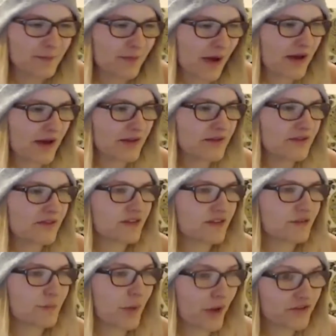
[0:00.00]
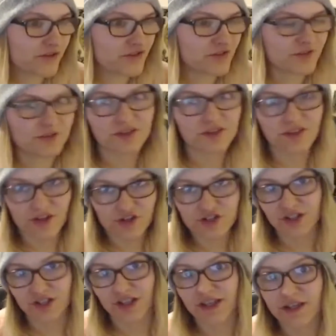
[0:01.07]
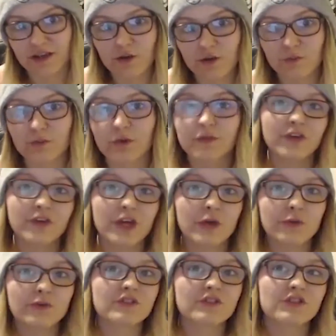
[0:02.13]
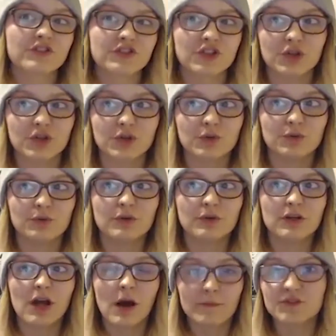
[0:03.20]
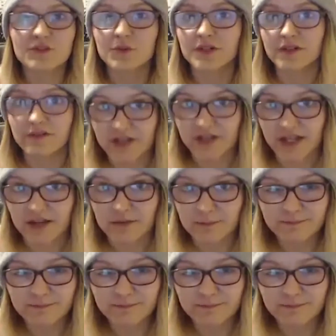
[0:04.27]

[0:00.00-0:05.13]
but this person essentially refused to come to an event